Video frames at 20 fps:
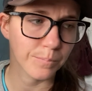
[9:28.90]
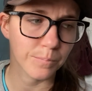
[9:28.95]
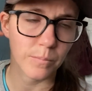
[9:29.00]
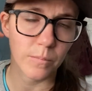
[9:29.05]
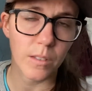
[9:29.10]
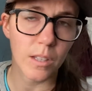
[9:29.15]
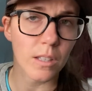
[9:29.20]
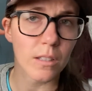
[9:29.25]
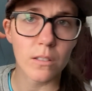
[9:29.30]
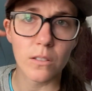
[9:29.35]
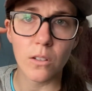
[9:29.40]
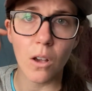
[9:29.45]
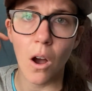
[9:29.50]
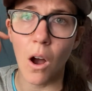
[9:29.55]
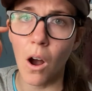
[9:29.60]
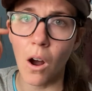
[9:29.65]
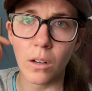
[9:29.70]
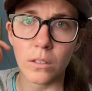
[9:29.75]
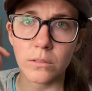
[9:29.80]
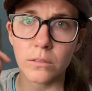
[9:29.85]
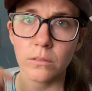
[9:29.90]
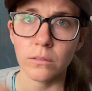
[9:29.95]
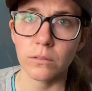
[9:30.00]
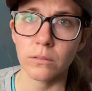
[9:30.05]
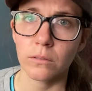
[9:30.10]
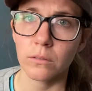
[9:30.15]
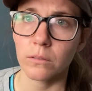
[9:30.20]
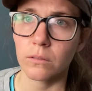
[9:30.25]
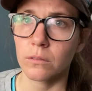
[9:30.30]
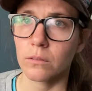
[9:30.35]
this song
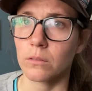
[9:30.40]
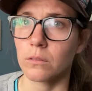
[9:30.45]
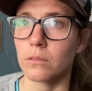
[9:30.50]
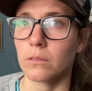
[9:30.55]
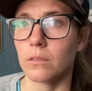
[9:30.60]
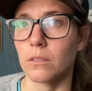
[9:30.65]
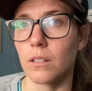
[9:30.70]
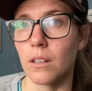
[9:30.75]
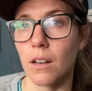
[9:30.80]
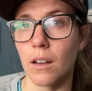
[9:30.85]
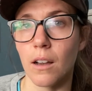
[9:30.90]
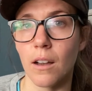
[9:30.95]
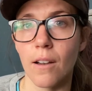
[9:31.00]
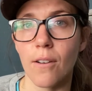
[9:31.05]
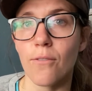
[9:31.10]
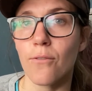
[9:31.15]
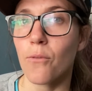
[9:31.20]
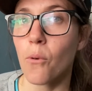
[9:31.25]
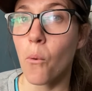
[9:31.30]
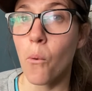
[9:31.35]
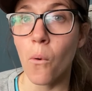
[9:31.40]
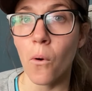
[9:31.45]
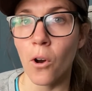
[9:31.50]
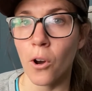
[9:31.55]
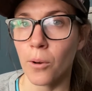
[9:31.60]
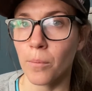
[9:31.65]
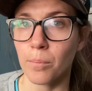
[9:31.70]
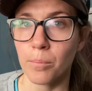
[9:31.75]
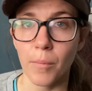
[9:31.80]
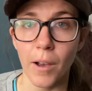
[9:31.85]

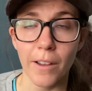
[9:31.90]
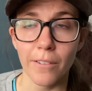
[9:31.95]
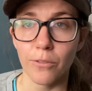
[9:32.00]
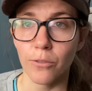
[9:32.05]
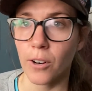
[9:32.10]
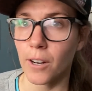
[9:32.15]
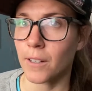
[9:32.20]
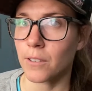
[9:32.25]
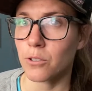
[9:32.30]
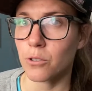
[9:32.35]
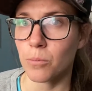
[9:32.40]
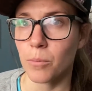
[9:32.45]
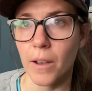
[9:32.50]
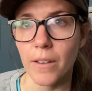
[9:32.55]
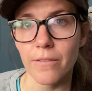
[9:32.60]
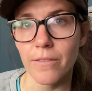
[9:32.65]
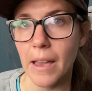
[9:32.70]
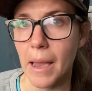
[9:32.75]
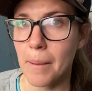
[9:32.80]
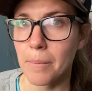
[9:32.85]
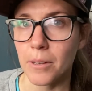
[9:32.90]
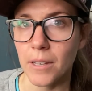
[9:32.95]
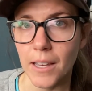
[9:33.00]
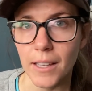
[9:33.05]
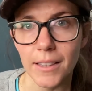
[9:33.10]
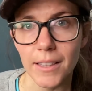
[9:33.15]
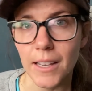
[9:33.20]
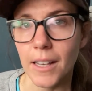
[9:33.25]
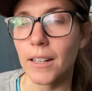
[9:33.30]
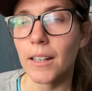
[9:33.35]
for my friends or my family
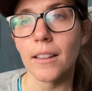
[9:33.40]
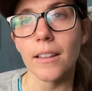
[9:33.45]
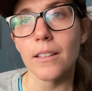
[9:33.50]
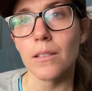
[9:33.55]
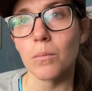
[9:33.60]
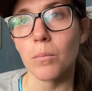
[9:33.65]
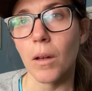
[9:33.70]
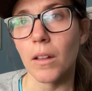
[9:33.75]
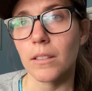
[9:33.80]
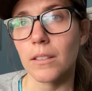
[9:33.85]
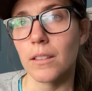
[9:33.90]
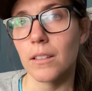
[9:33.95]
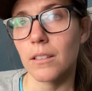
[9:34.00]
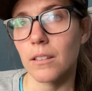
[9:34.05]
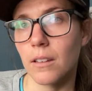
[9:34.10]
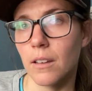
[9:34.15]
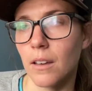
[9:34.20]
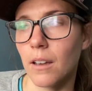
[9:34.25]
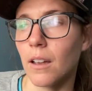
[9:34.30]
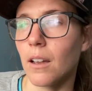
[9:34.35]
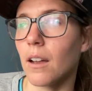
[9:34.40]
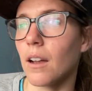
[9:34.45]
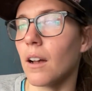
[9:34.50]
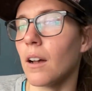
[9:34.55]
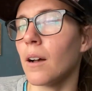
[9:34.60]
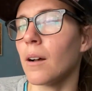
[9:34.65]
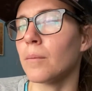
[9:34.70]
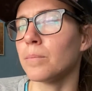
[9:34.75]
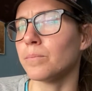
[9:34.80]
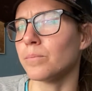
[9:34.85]
at the end of this month,
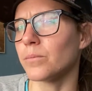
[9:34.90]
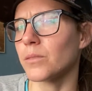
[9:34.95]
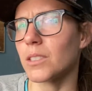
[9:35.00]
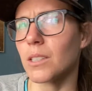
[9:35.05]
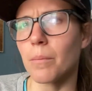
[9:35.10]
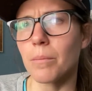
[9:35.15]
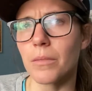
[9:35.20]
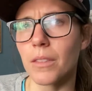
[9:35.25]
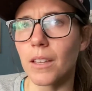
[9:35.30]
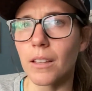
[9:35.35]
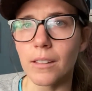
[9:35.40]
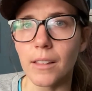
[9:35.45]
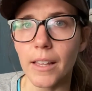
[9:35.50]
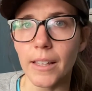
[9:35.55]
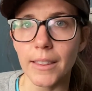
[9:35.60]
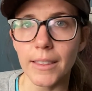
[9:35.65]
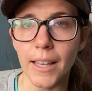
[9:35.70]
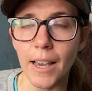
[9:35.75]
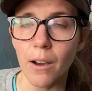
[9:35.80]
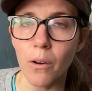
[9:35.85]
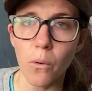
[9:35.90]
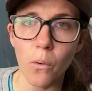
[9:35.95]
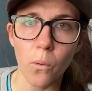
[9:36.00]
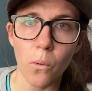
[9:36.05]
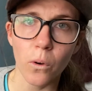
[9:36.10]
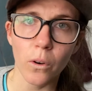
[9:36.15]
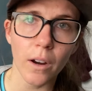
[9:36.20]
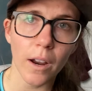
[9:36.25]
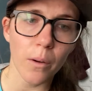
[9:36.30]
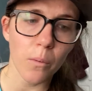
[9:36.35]
something like that,
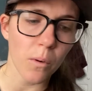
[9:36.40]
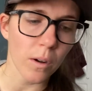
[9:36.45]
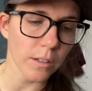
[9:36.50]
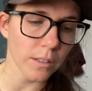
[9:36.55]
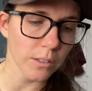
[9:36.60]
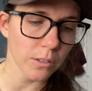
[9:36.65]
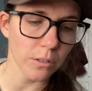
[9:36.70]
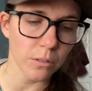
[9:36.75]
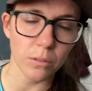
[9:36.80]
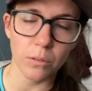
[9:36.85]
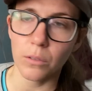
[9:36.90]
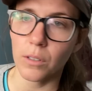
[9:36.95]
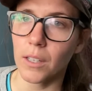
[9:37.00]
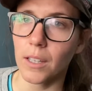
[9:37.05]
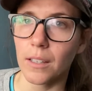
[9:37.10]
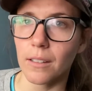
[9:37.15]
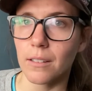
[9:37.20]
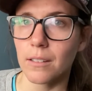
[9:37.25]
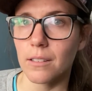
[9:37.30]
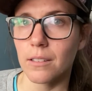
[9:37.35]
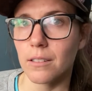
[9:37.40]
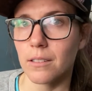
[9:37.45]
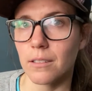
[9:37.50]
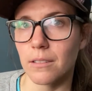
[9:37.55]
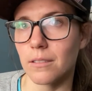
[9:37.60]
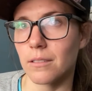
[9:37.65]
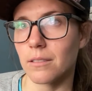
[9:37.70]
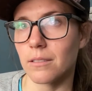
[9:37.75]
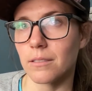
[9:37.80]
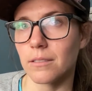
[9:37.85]
or I want to get
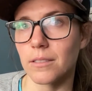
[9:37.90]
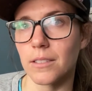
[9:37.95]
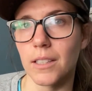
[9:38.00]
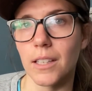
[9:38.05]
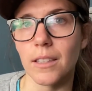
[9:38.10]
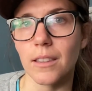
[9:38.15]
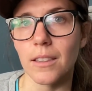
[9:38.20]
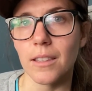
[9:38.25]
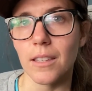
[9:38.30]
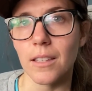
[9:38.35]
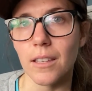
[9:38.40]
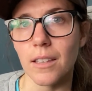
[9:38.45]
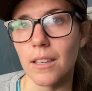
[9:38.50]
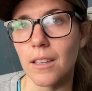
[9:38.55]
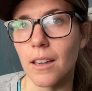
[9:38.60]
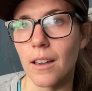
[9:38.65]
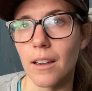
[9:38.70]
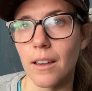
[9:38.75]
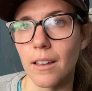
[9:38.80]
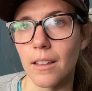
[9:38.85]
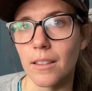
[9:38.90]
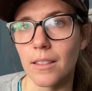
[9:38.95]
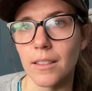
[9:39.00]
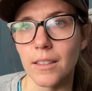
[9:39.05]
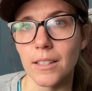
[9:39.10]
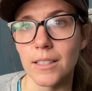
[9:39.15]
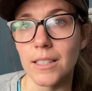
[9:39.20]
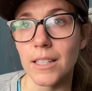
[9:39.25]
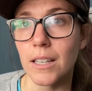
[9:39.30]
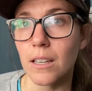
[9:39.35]

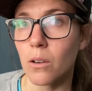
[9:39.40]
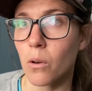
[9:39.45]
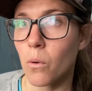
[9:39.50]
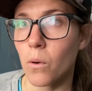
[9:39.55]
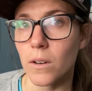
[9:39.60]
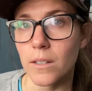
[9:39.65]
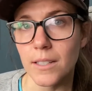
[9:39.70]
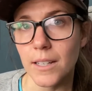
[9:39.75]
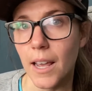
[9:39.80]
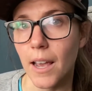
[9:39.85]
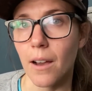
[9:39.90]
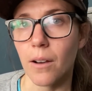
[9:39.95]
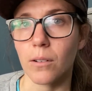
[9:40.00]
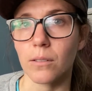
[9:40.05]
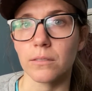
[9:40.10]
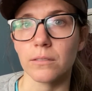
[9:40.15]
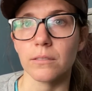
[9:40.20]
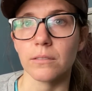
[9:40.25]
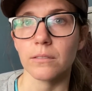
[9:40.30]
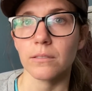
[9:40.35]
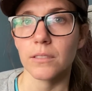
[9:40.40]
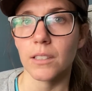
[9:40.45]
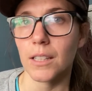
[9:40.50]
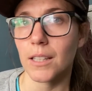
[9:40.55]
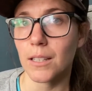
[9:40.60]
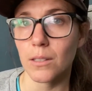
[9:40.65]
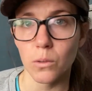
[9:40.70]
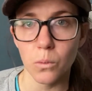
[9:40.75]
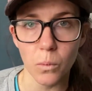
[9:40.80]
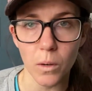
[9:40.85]
the D chord down
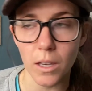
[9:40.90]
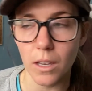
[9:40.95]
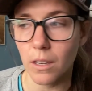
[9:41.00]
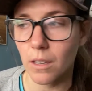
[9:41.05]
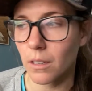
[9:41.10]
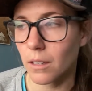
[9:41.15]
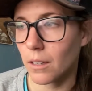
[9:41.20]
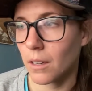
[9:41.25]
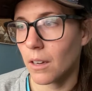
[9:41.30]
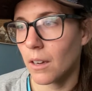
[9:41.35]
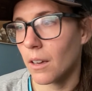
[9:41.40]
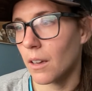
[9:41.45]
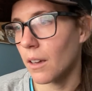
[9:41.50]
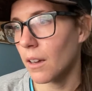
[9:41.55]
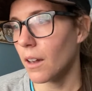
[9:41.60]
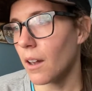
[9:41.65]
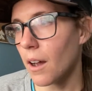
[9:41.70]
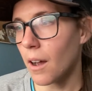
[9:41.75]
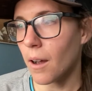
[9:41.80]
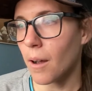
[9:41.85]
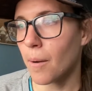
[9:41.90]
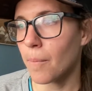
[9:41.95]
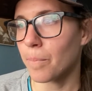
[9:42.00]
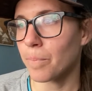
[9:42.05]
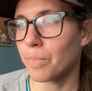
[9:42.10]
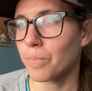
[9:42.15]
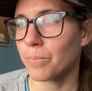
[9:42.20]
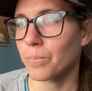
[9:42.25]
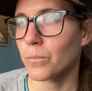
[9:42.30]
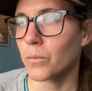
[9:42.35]
this week.
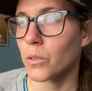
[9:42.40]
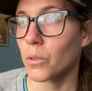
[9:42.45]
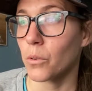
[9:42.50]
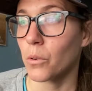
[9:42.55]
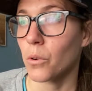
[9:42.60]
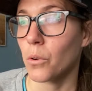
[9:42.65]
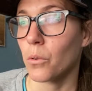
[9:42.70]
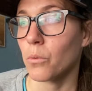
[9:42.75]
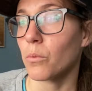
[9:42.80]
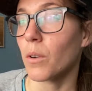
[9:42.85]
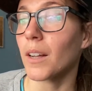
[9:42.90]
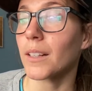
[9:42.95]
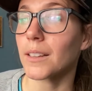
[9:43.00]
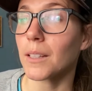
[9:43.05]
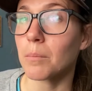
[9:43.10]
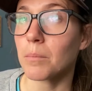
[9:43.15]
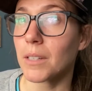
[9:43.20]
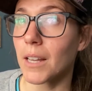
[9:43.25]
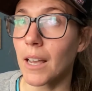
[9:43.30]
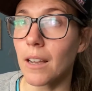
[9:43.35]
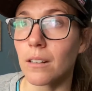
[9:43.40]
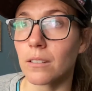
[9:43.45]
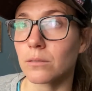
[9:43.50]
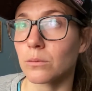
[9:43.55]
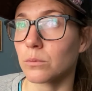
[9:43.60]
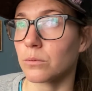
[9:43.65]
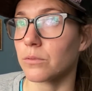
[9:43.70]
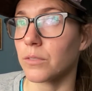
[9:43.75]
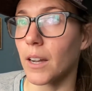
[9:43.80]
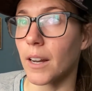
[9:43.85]
Write them
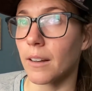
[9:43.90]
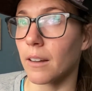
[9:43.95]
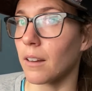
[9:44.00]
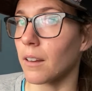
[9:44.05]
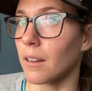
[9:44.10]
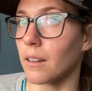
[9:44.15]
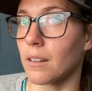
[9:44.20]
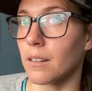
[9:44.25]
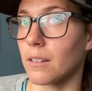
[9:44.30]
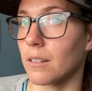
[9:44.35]
down. Find a